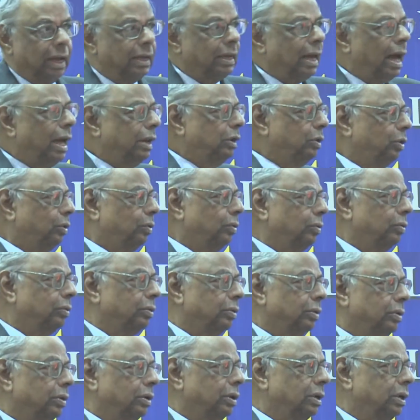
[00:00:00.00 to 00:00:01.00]
Can
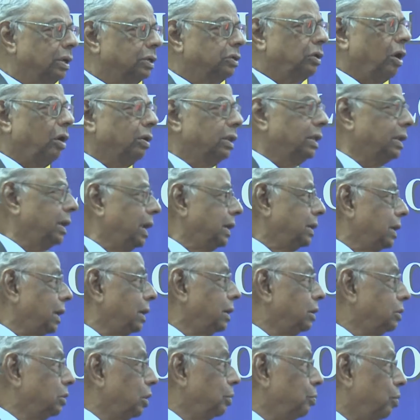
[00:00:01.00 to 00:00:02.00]
you tolerate a
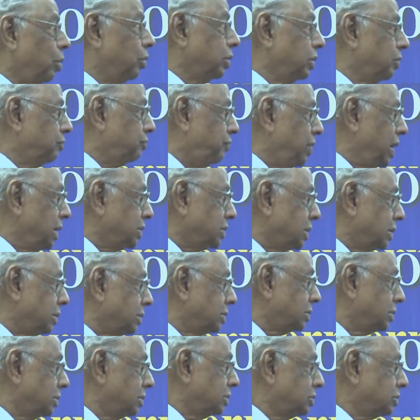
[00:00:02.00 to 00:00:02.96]
little more inflation